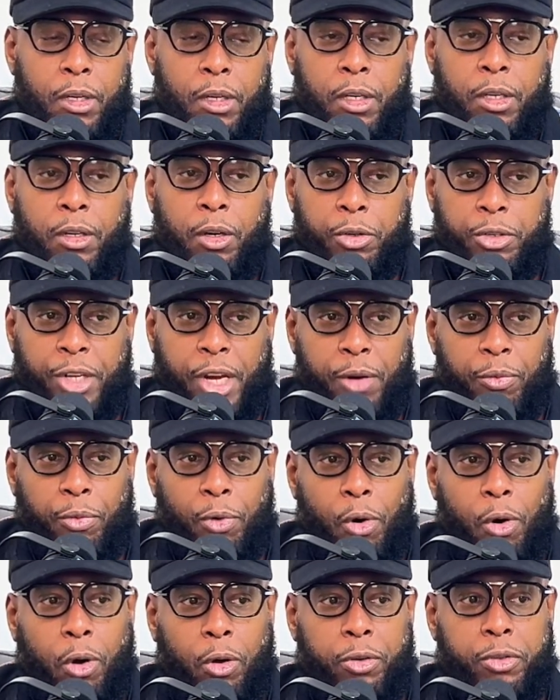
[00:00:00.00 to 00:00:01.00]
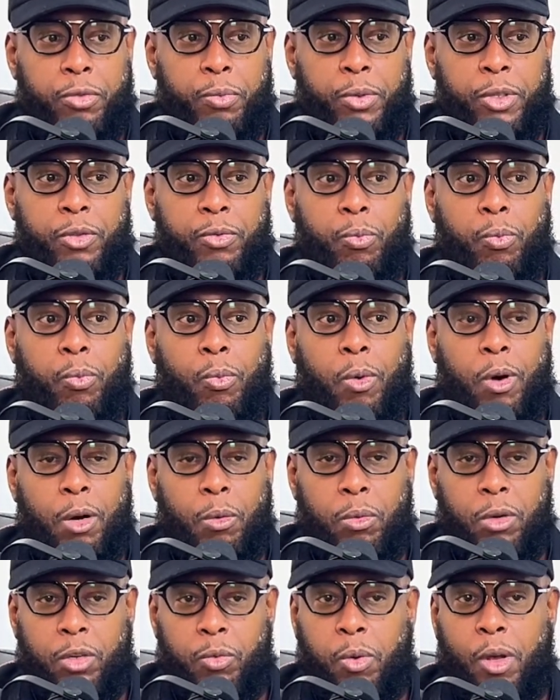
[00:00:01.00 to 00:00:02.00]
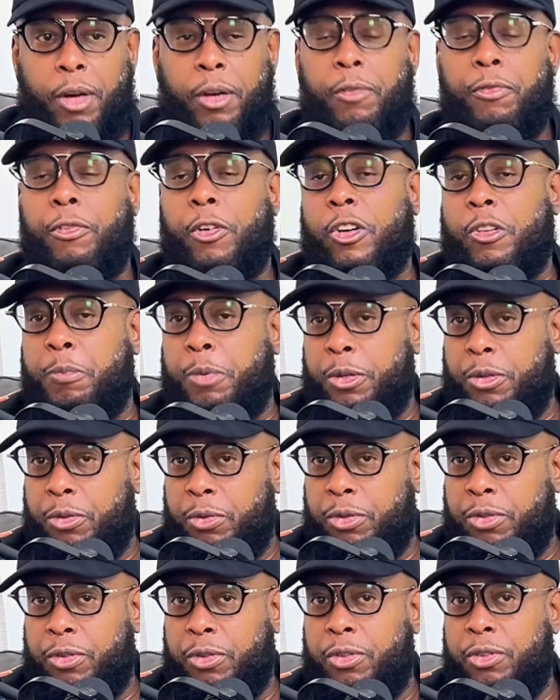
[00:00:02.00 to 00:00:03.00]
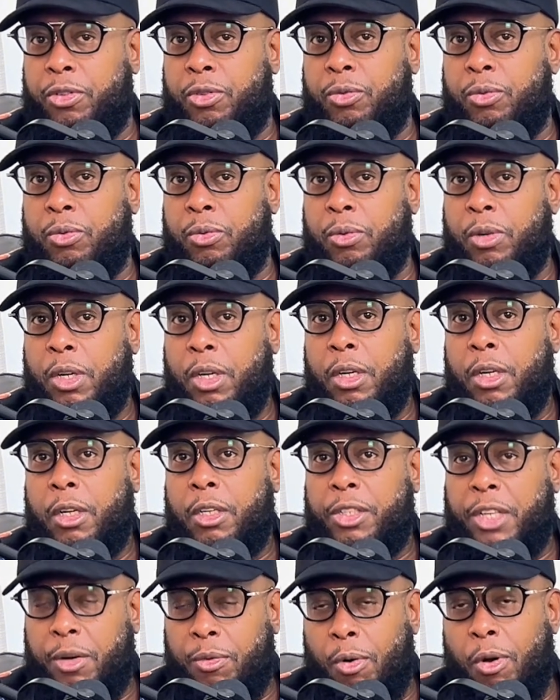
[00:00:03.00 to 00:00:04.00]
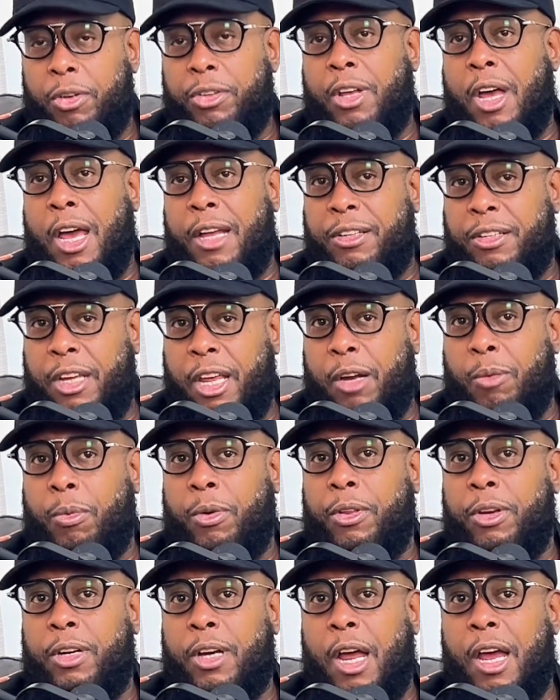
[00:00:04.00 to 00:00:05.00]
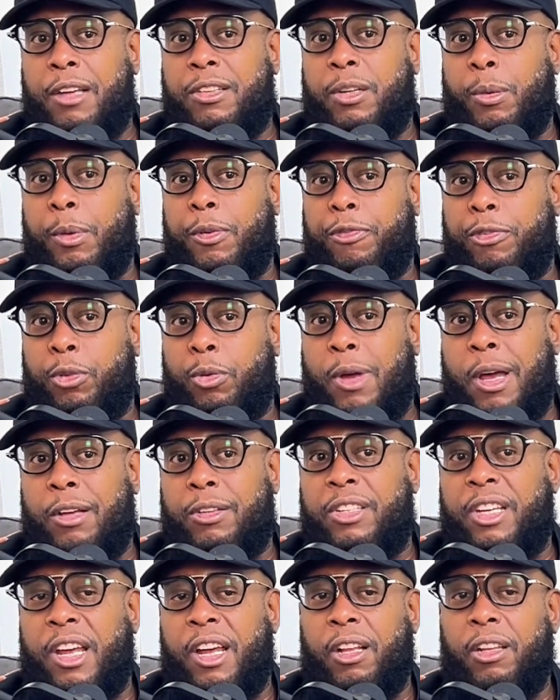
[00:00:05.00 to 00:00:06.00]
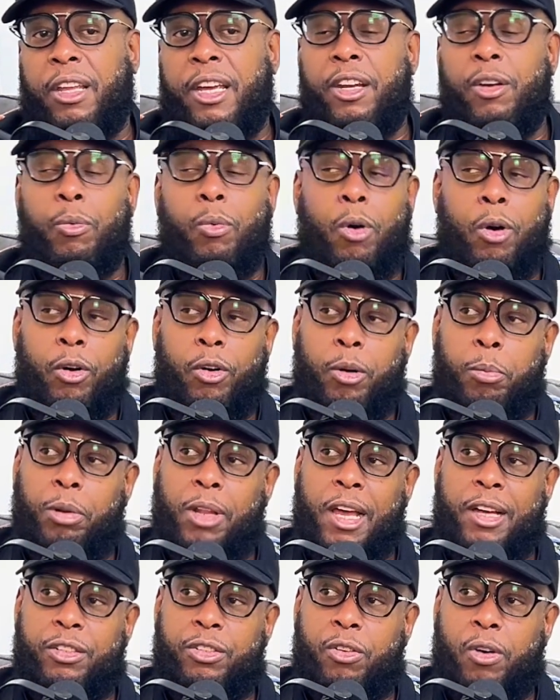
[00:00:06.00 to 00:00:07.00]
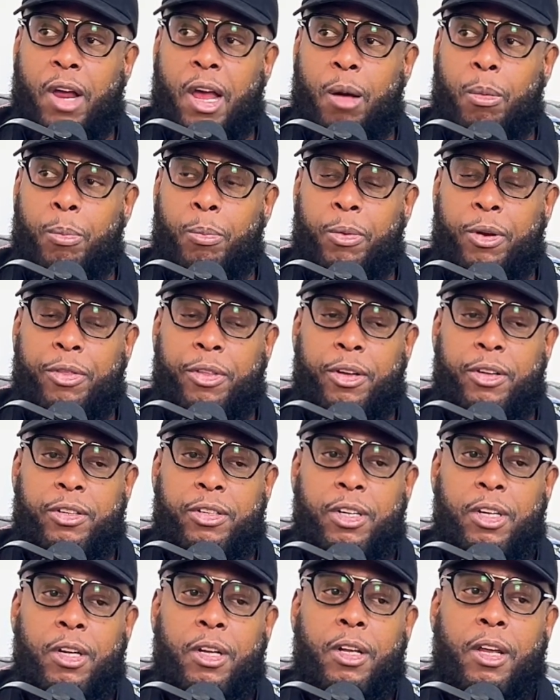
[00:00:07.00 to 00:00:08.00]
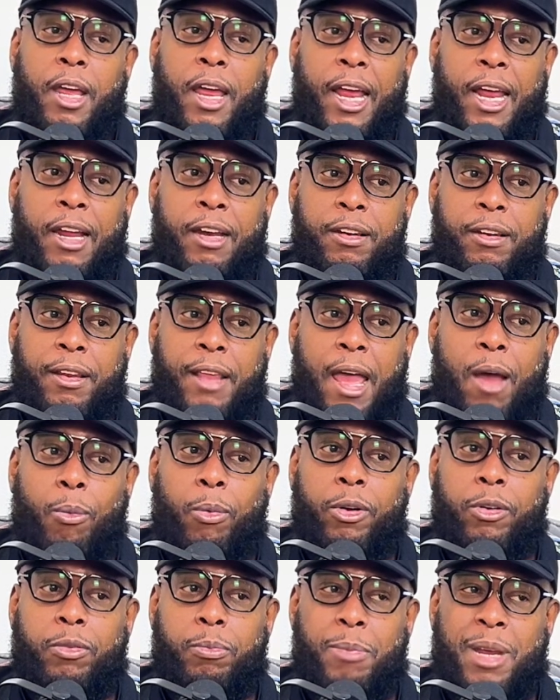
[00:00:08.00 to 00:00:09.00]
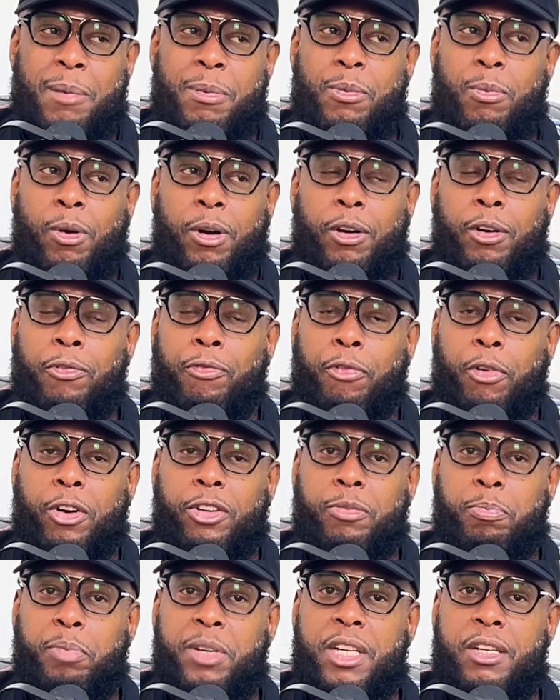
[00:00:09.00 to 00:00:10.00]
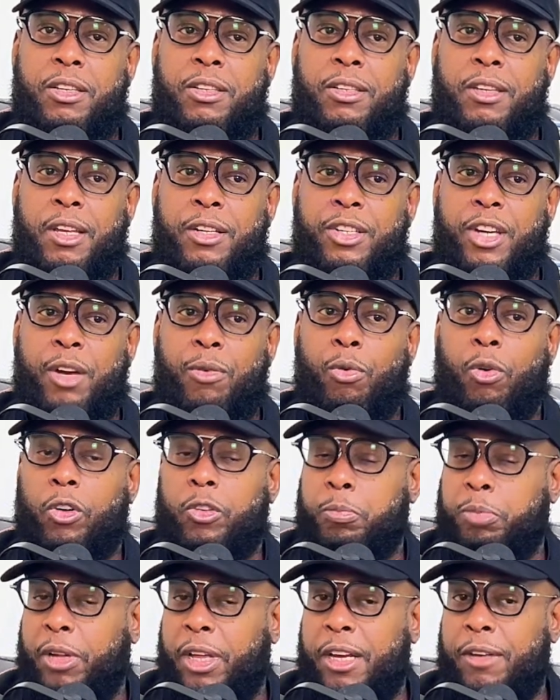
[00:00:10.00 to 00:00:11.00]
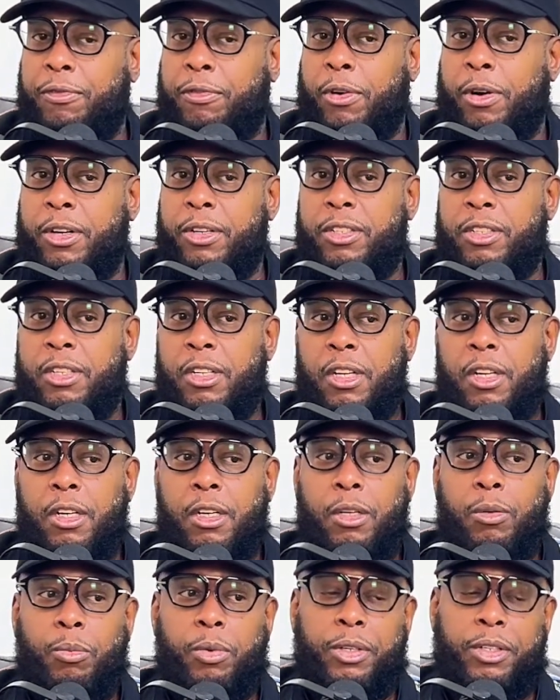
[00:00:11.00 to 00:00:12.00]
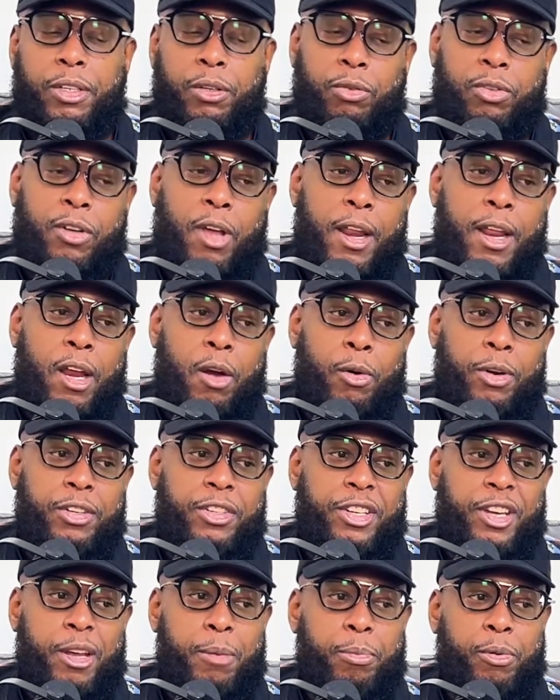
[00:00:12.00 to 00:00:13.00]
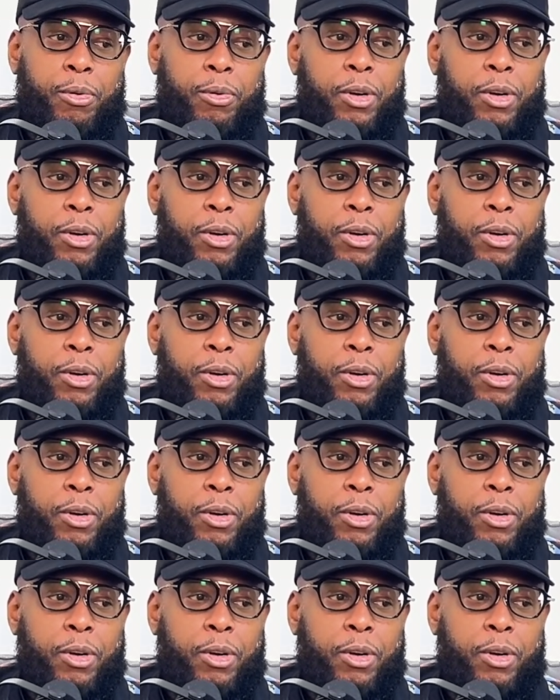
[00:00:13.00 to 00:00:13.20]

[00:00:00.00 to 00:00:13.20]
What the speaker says: Jay Rawls was one of the first producers who... Jay Rawls and High Tech were the guys that we flew out to L.A. to work on the Black Star album with us. And that was maybe one of the first beats that Jay Rawls played for us with the Gil Scott-Heron sample.